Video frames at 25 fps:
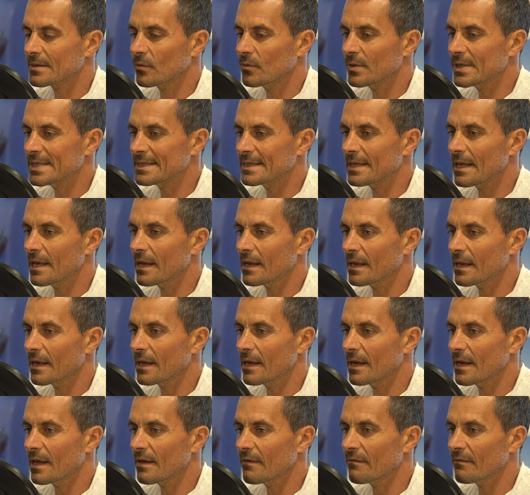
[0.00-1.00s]
we still
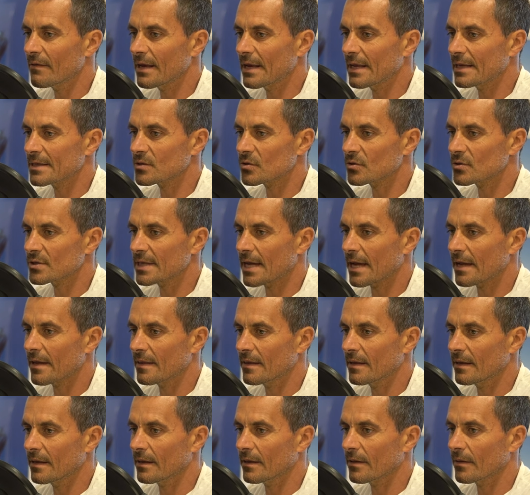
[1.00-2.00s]
live in a
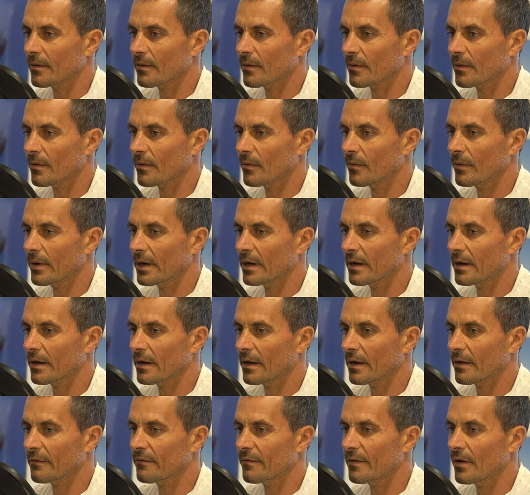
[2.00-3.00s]
society where
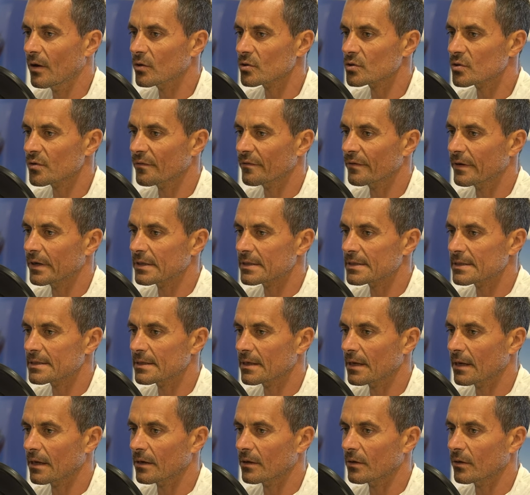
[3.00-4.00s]
uh, philosophers
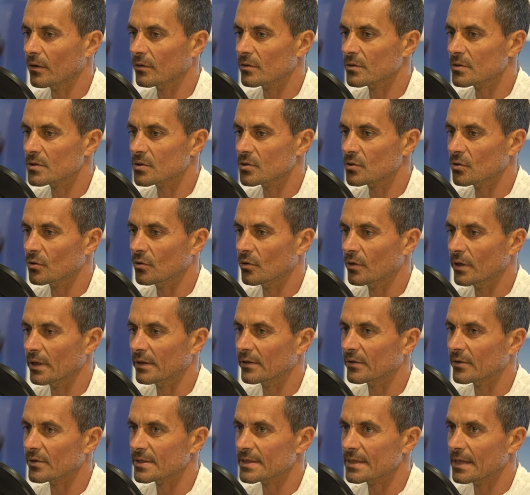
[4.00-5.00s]
are not so
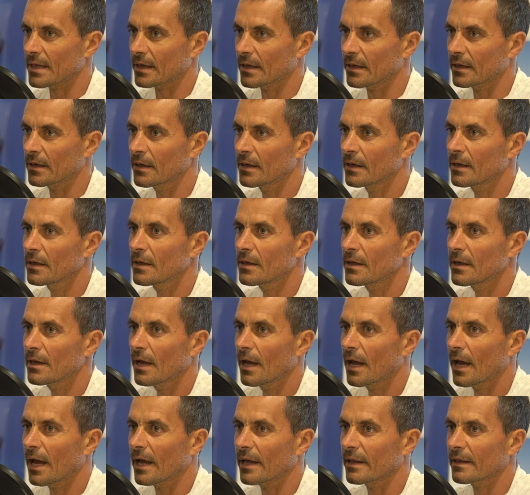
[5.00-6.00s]
interesting
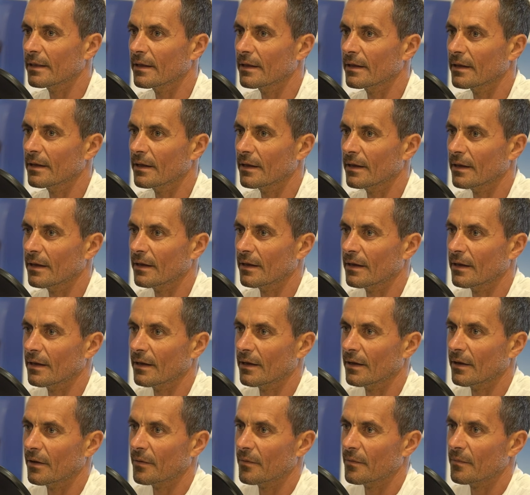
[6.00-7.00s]
and
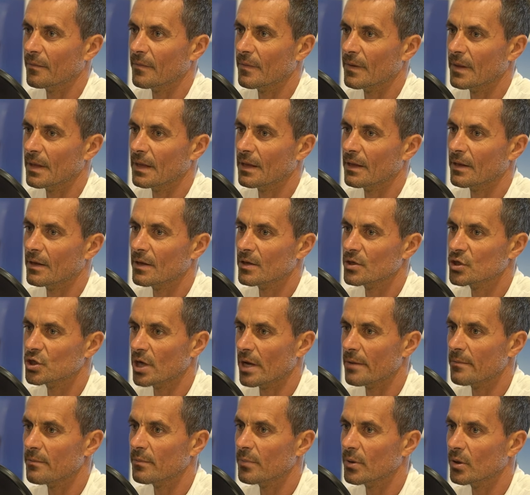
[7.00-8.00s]
uh,
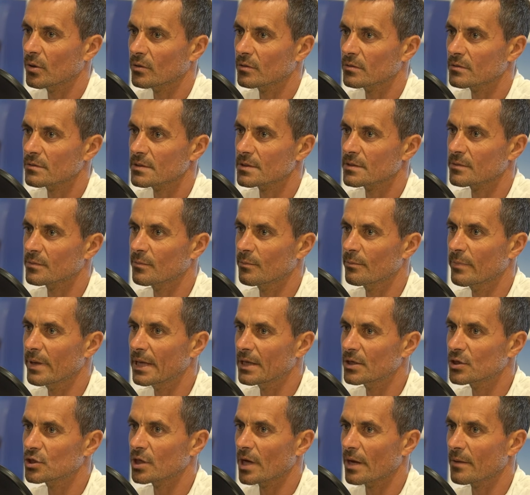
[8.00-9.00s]
champions,
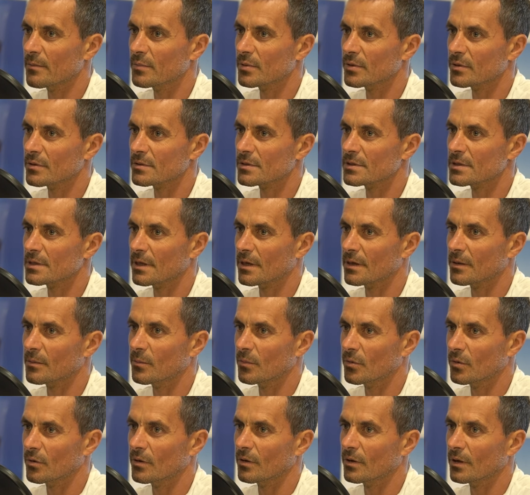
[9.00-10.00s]
big champions are
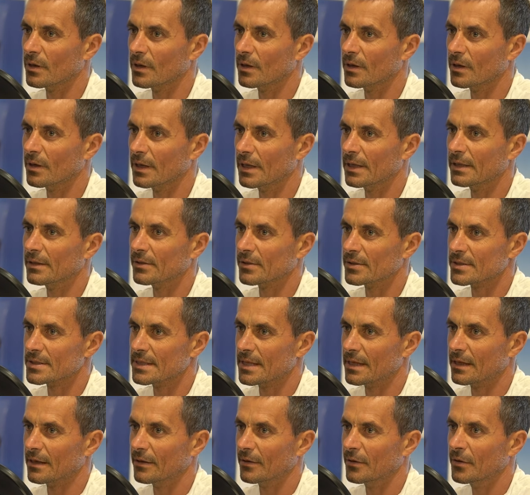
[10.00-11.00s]
more
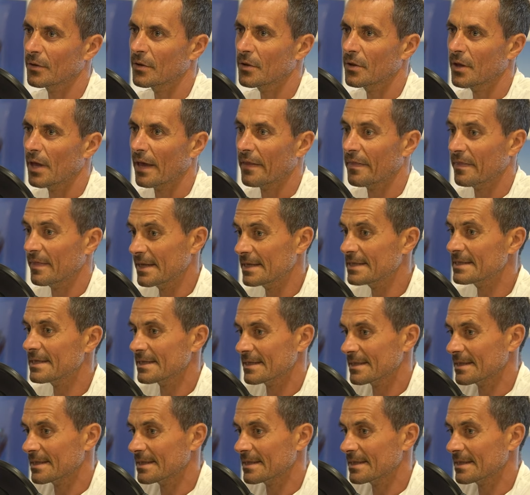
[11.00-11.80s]
interesting. And this is